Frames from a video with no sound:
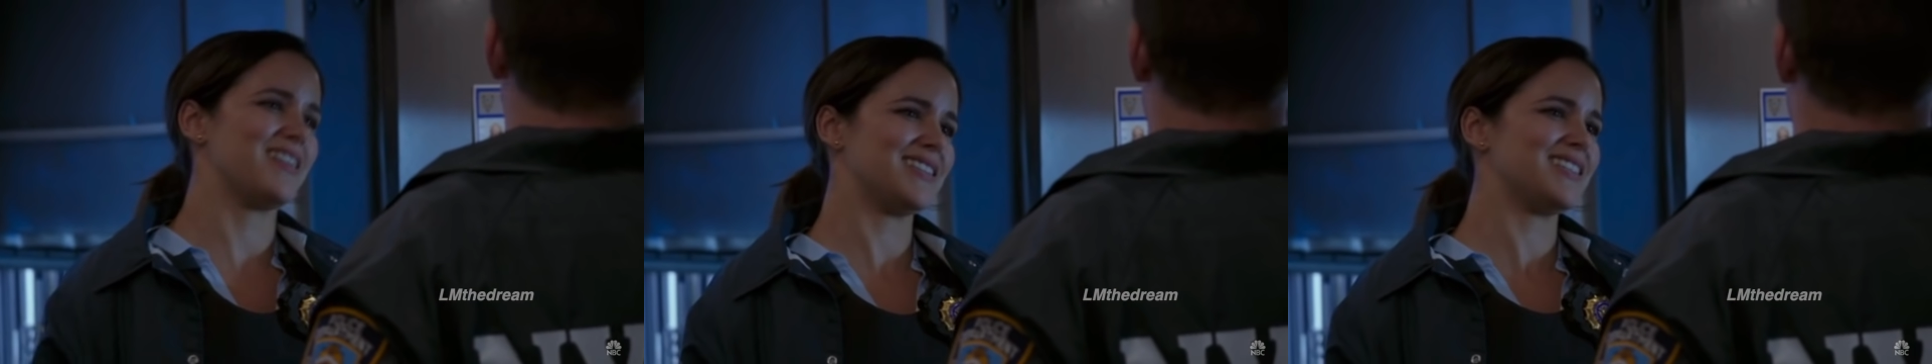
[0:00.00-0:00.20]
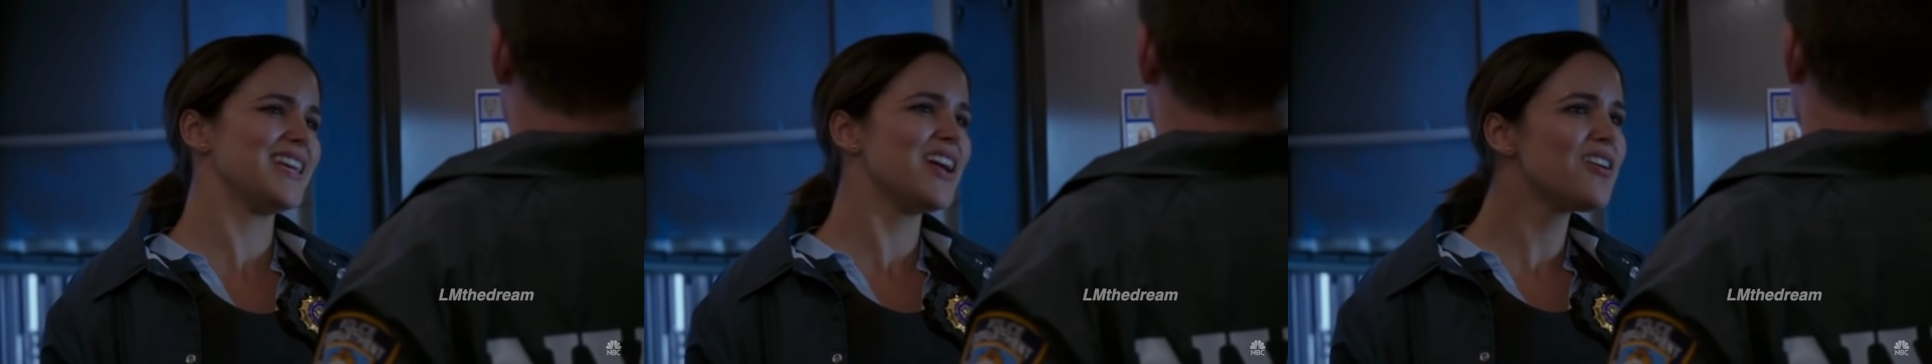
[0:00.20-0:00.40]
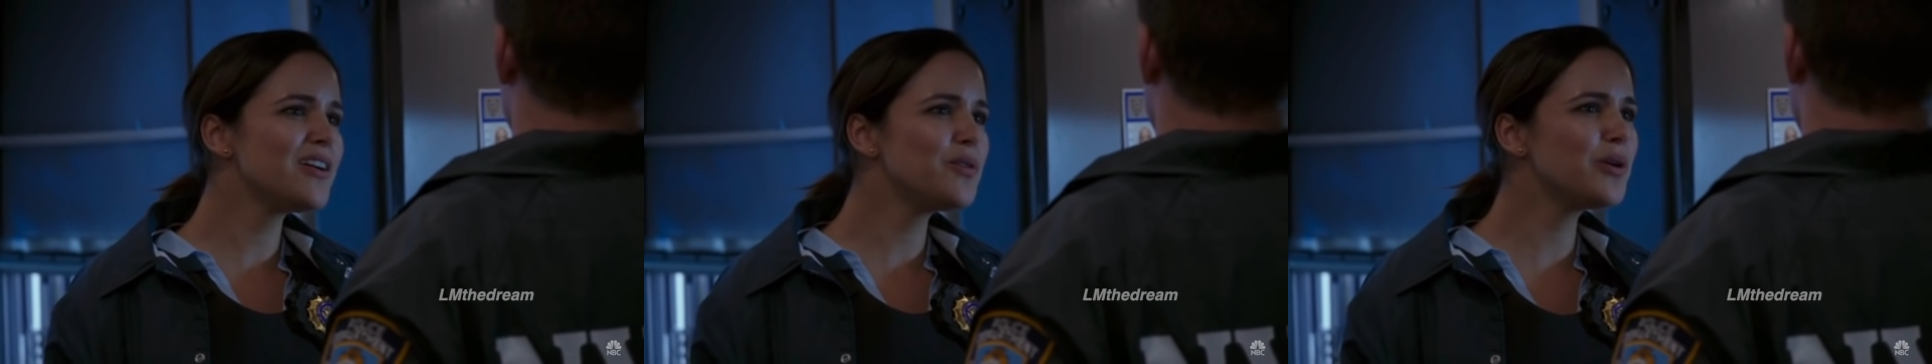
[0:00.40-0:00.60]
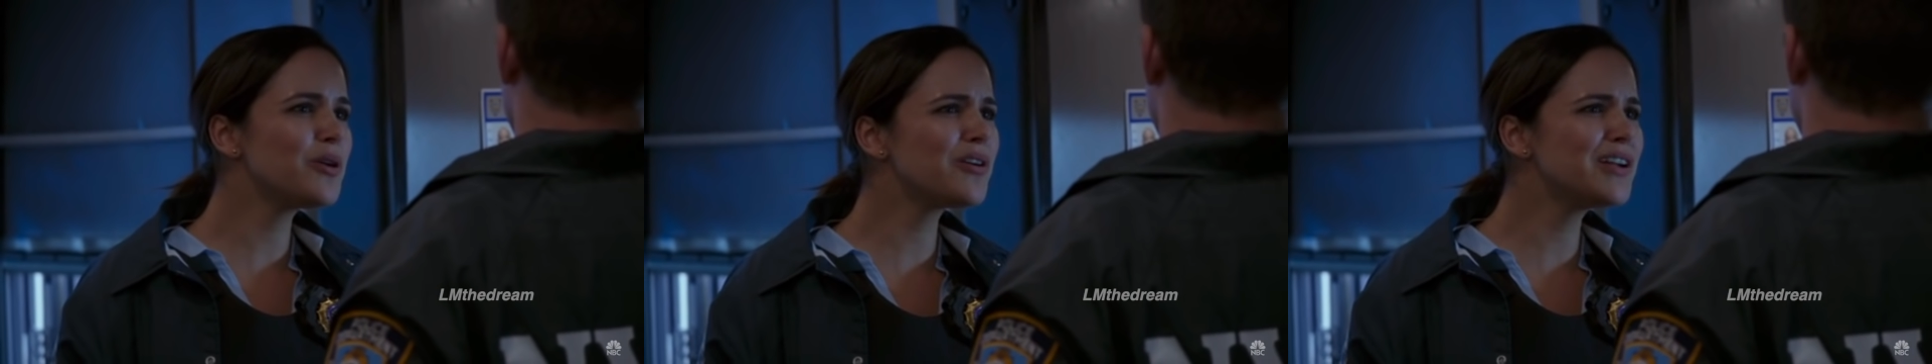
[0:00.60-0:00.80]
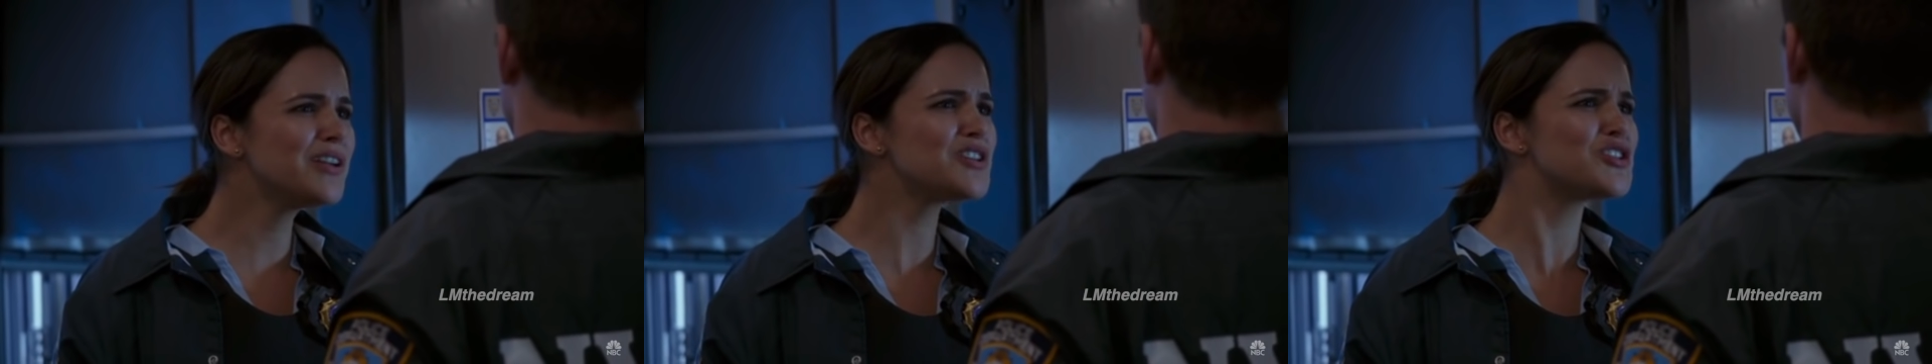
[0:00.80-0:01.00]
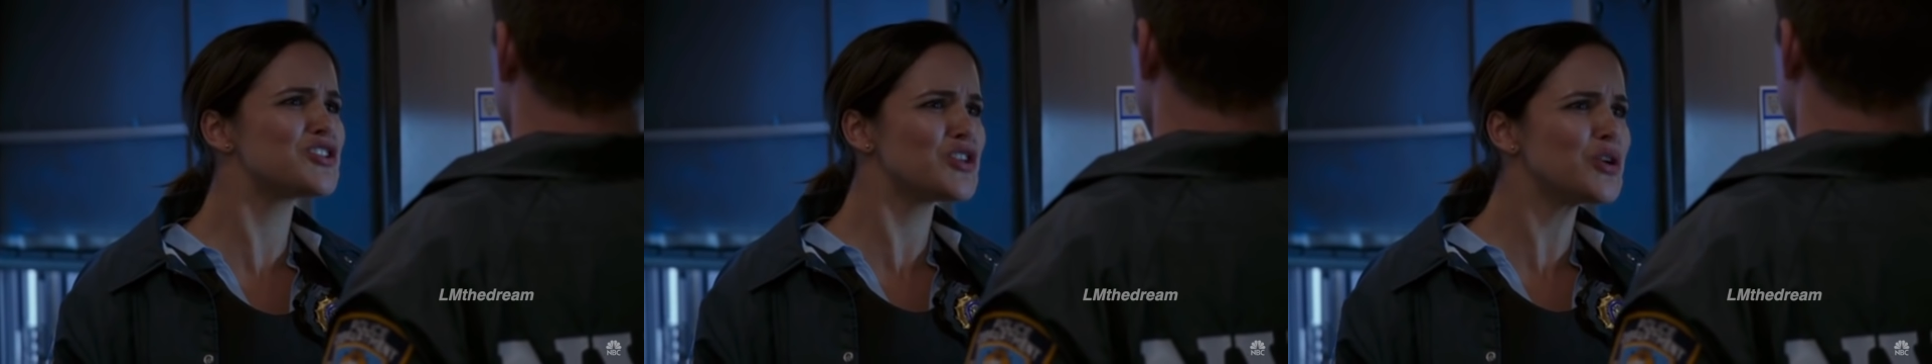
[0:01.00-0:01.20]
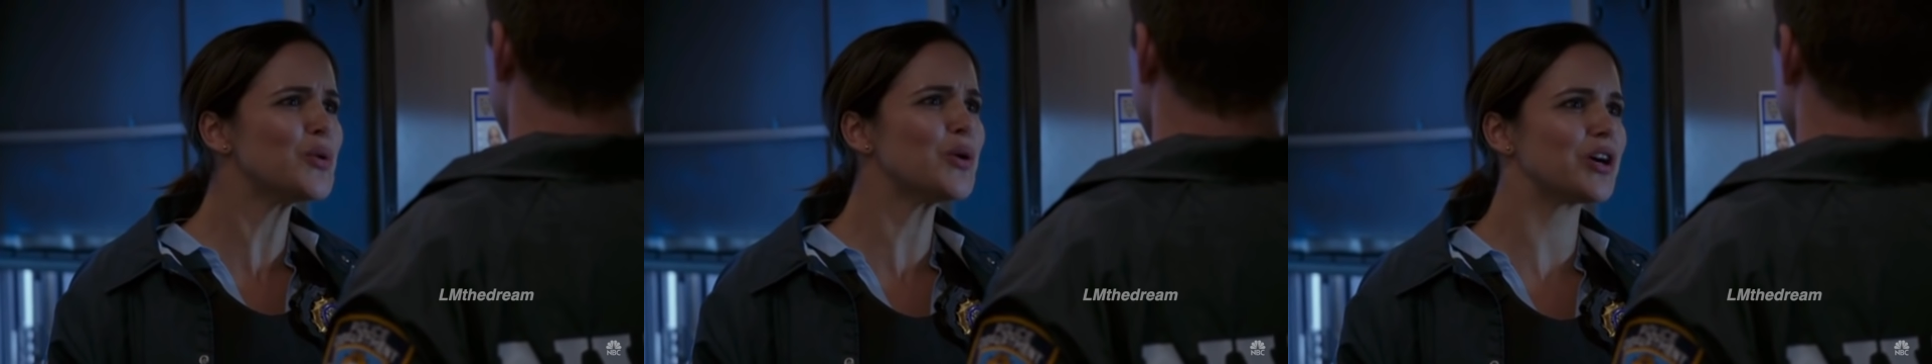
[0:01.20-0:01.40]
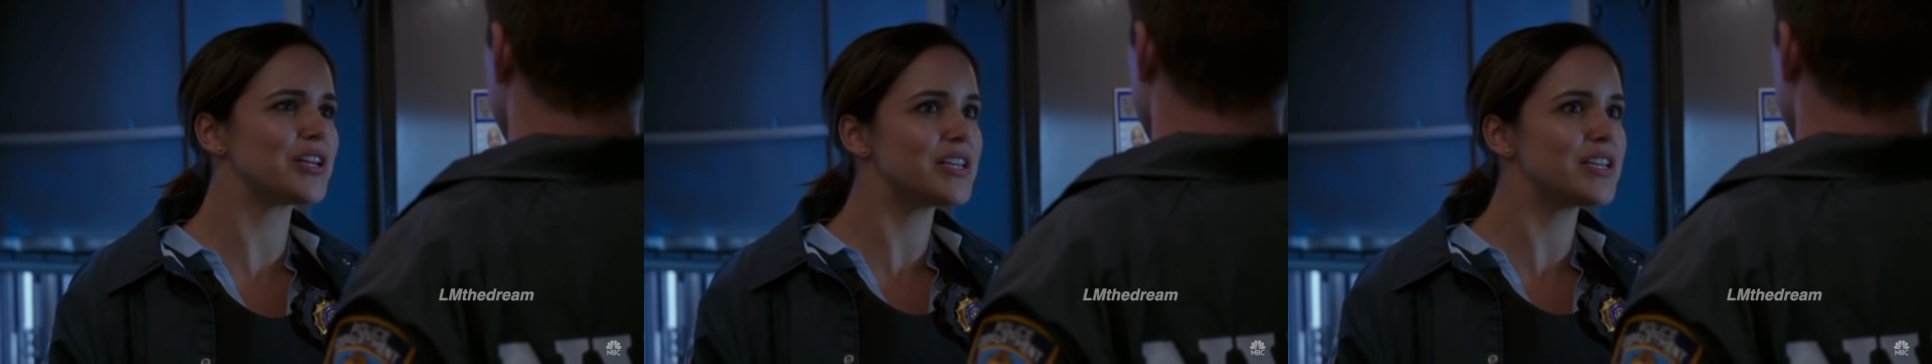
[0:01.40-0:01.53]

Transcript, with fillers: on, Terry. We were in a sewer.